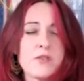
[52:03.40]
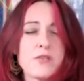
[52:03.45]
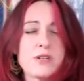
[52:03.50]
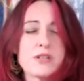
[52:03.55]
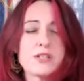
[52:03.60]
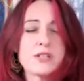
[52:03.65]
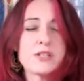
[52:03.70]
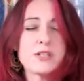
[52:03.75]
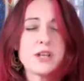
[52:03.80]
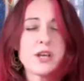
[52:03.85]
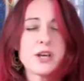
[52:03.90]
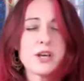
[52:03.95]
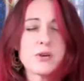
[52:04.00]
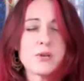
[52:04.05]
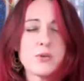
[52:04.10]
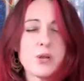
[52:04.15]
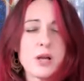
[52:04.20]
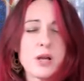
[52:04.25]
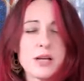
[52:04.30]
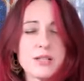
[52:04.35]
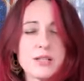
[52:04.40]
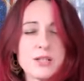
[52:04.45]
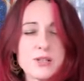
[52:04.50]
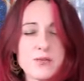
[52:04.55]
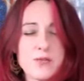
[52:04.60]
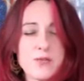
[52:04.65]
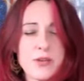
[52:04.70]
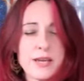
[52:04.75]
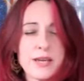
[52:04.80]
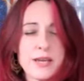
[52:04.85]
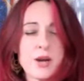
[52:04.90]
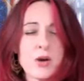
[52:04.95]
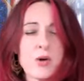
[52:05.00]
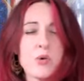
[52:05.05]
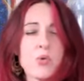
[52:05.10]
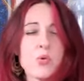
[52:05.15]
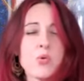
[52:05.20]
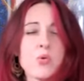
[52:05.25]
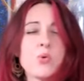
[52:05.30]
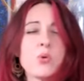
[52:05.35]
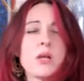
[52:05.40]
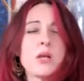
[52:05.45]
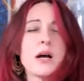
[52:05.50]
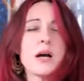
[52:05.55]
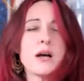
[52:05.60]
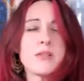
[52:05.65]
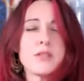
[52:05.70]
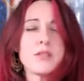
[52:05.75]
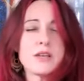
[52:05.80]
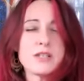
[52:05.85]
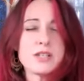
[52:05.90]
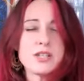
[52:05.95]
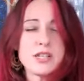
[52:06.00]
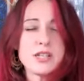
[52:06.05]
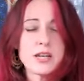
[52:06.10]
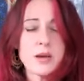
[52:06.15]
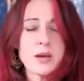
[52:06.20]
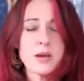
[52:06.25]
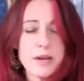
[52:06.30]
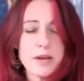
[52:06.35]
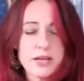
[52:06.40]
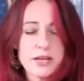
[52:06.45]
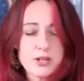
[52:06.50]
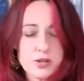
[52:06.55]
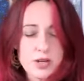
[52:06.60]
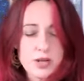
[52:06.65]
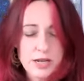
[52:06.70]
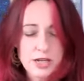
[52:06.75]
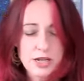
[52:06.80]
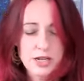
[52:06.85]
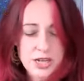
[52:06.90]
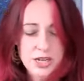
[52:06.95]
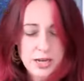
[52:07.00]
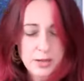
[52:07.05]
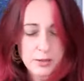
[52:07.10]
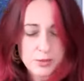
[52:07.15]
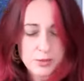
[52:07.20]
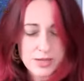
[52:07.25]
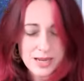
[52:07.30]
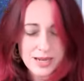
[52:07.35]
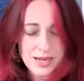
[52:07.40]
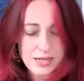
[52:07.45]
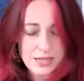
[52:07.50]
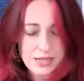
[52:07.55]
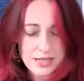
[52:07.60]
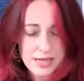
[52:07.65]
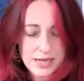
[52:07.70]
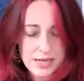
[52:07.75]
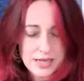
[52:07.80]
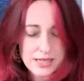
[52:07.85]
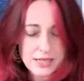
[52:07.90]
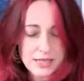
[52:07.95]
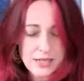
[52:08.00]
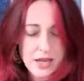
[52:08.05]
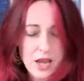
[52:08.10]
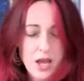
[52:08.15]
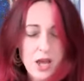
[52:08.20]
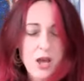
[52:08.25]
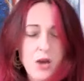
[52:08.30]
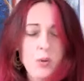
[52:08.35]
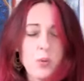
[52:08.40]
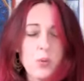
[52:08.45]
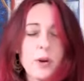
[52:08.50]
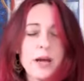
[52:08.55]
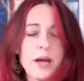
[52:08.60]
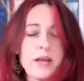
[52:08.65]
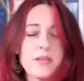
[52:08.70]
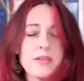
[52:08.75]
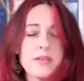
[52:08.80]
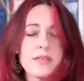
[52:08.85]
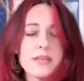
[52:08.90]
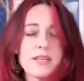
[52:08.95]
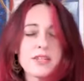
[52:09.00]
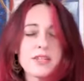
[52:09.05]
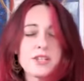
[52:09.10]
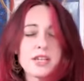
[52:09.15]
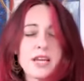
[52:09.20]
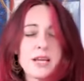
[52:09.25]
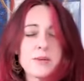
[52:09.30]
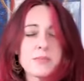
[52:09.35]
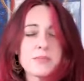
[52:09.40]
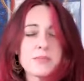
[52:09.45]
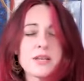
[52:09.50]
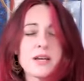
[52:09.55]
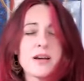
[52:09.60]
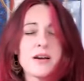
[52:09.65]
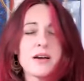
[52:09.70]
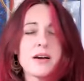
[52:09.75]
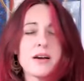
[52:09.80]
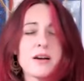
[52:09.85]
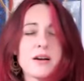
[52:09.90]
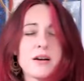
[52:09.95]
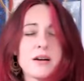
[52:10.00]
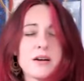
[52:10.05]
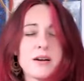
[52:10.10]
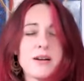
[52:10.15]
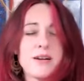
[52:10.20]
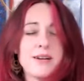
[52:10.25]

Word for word: of a circle, a sphere, all other geometric shapes exist. Whether these shapes are